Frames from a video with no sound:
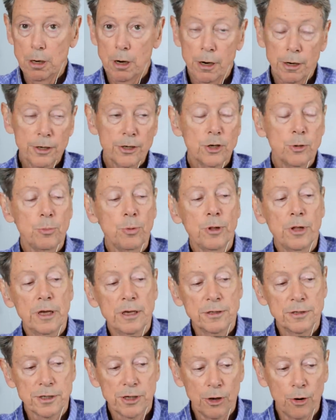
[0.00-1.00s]

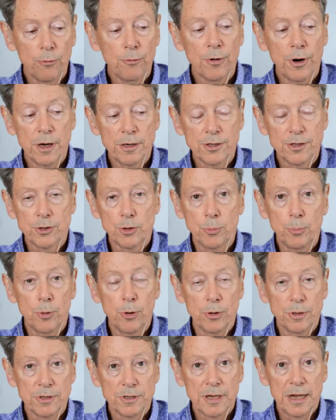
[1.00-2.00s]
Arguably, as Gil Fronsdal
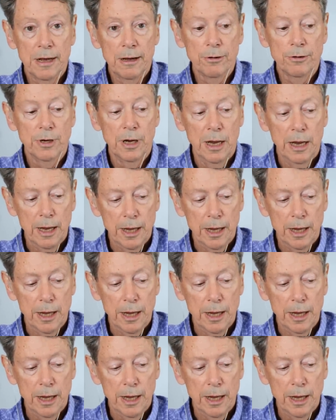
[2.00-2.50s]
points out,